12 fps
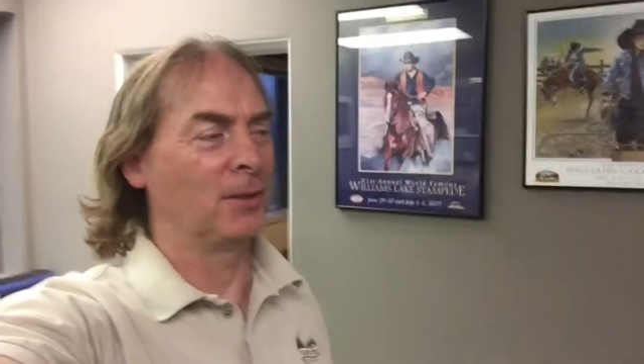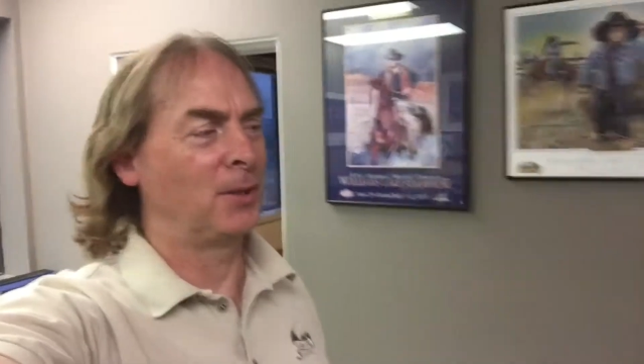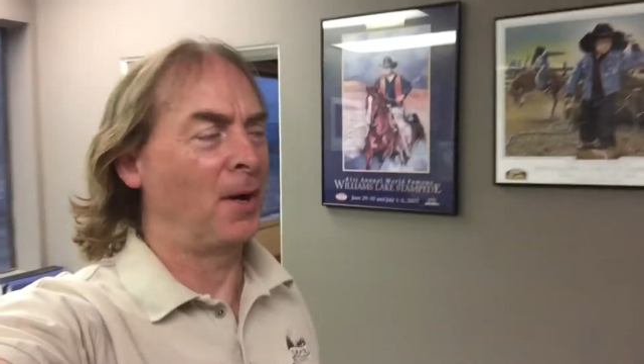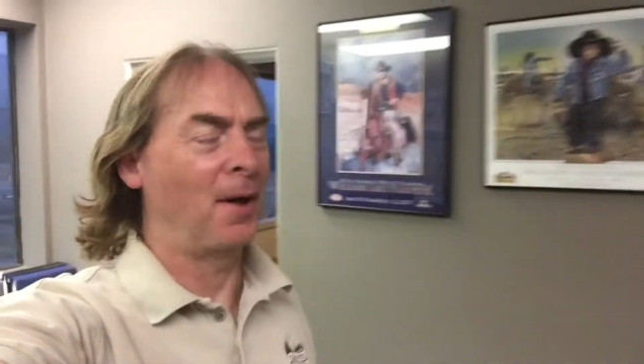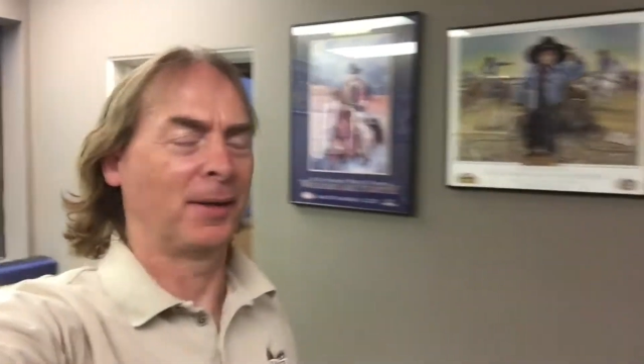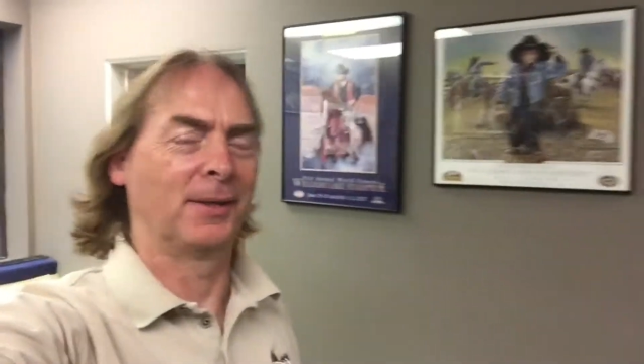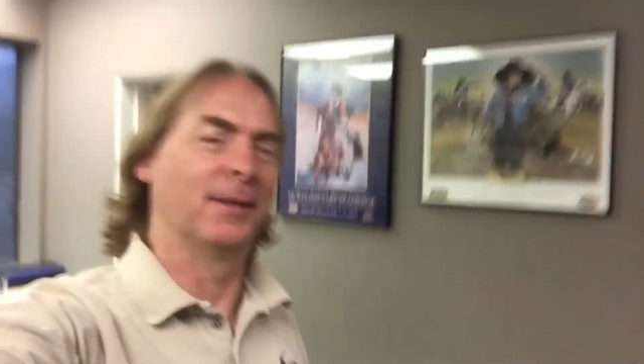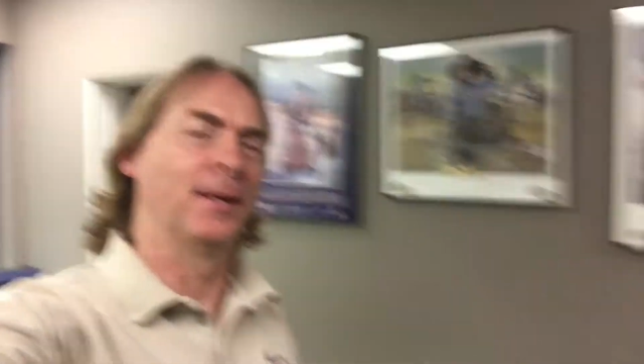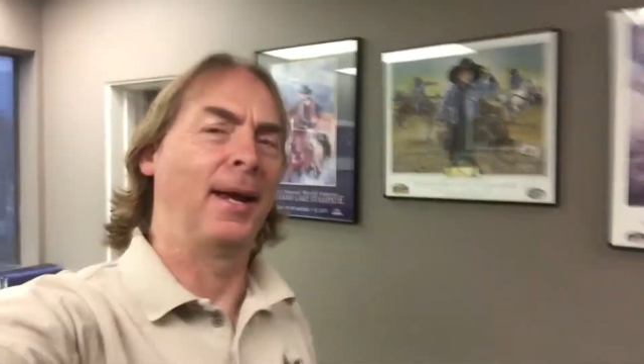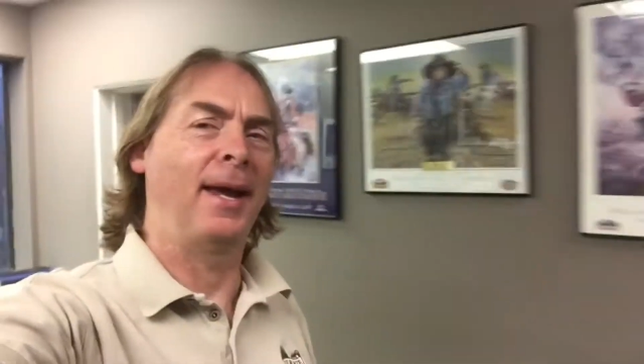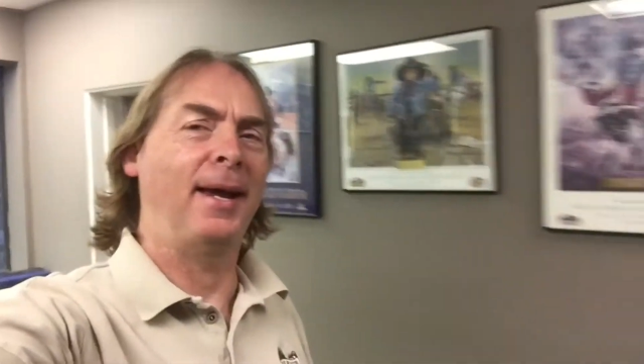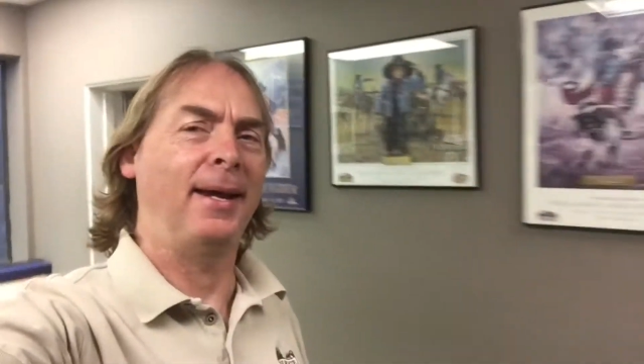and talk
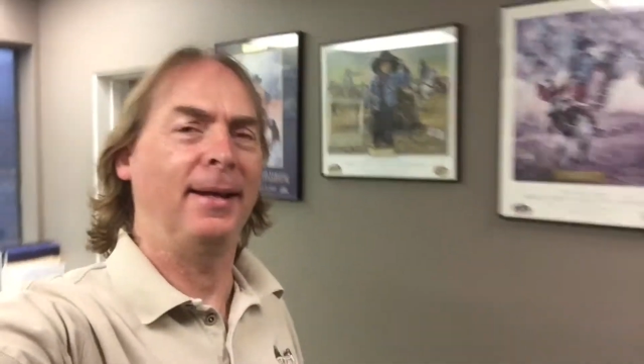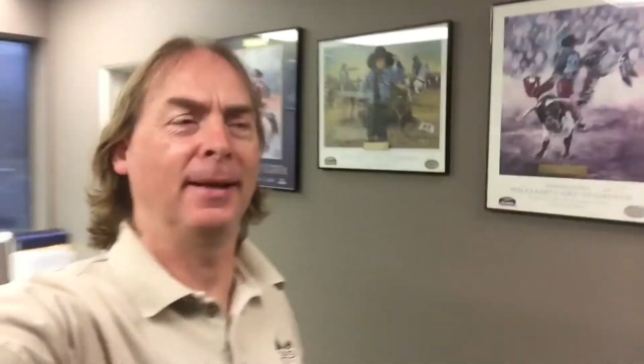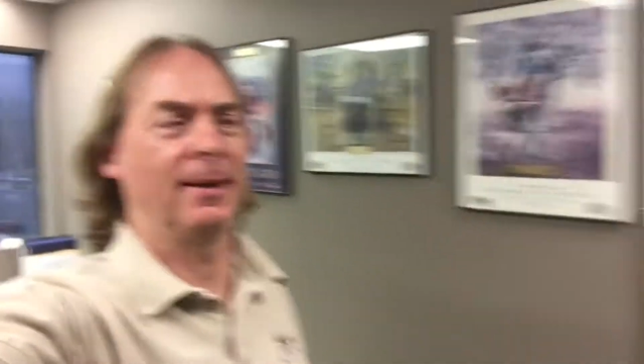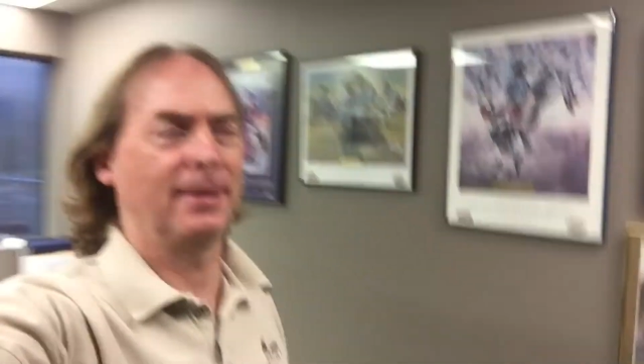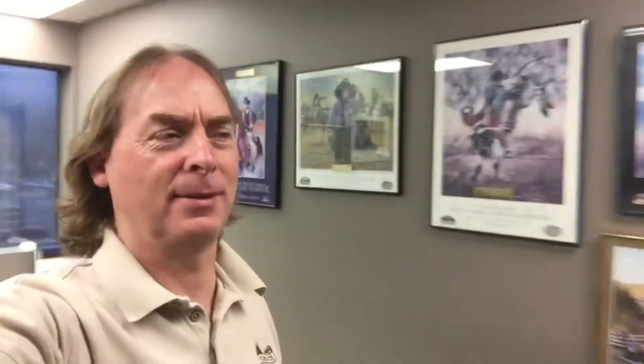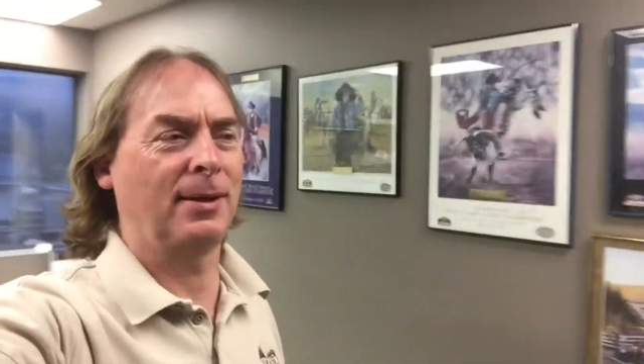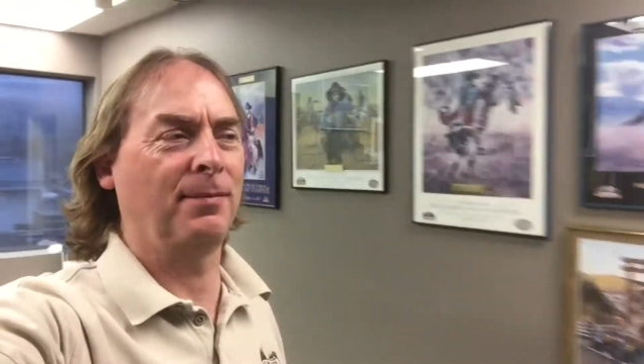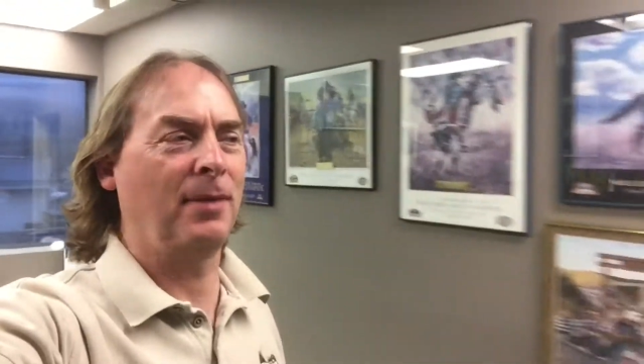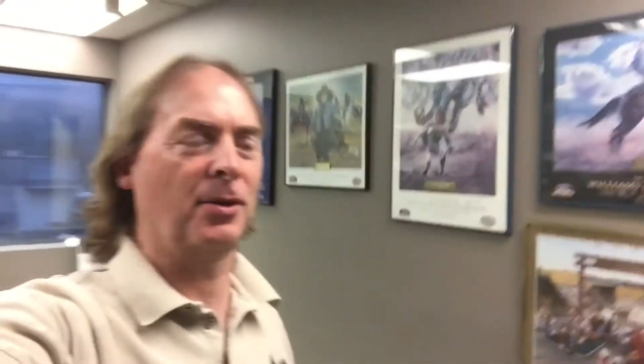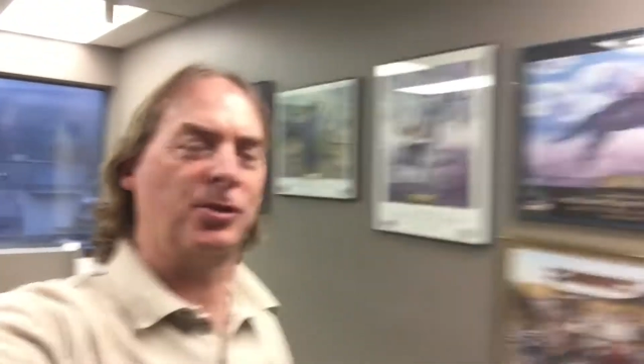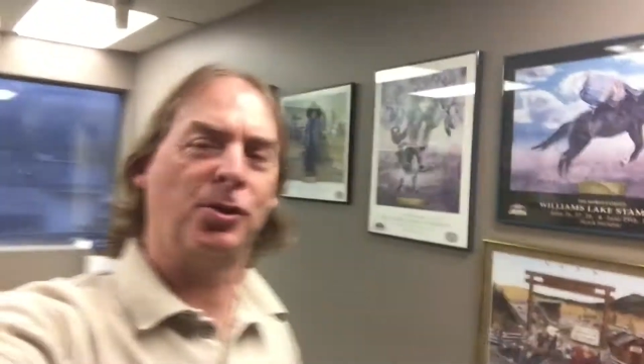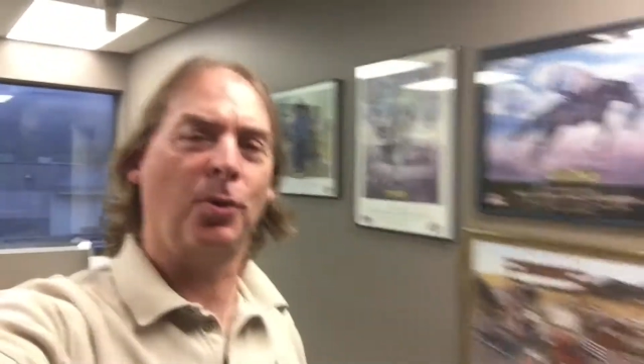today? As I've
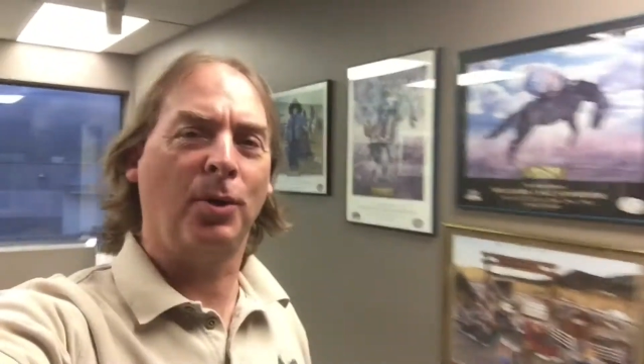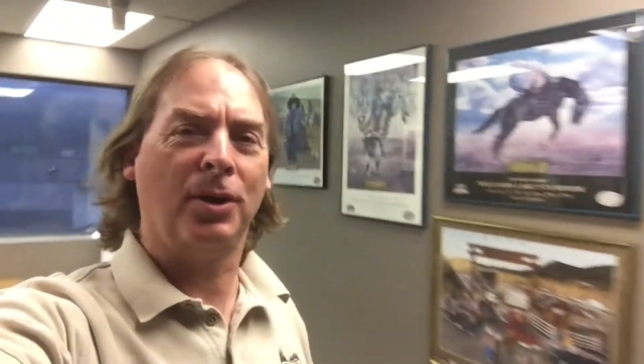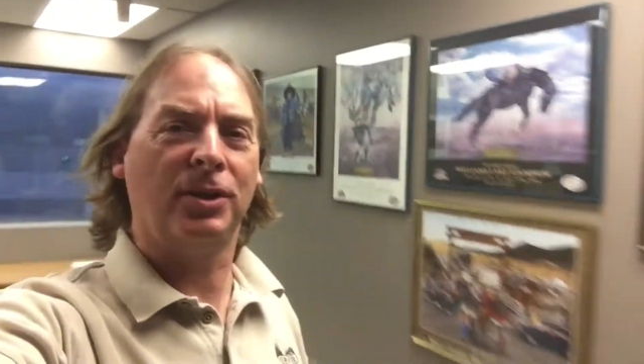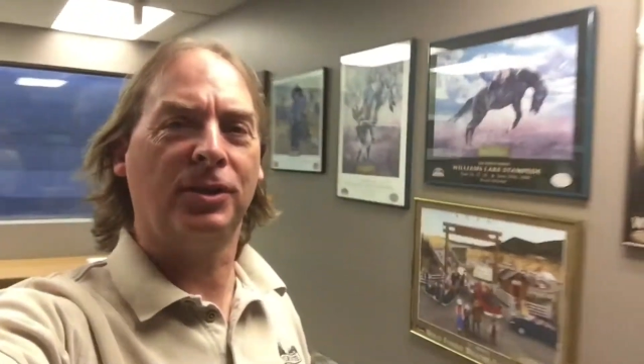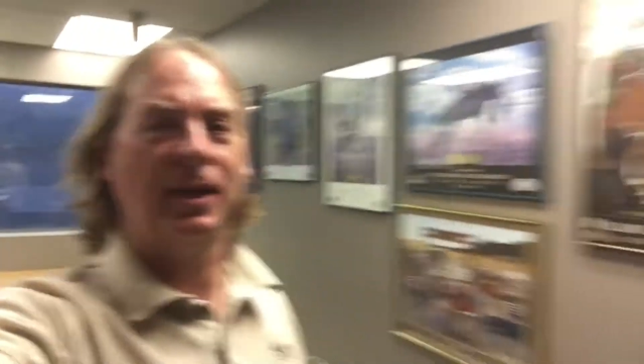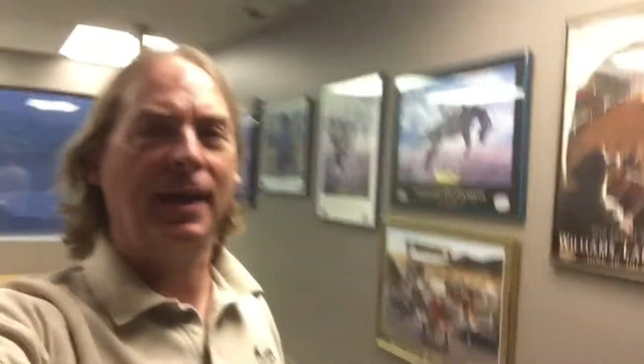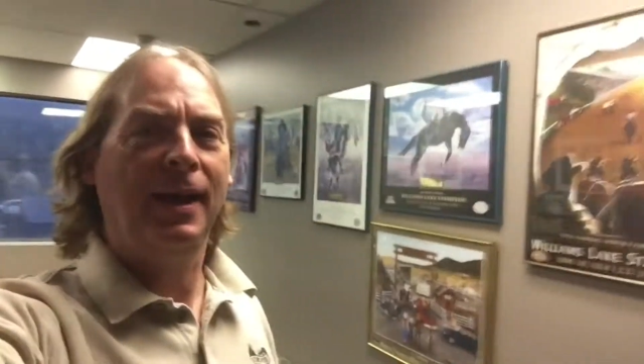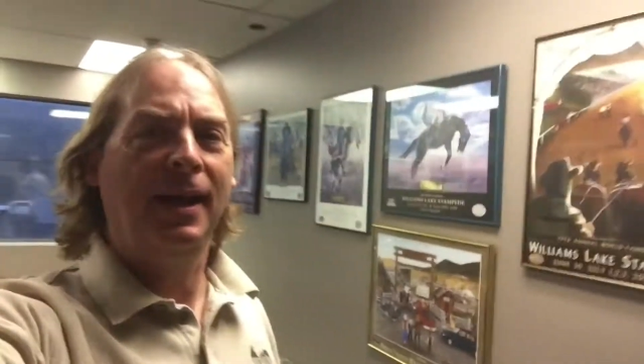got stories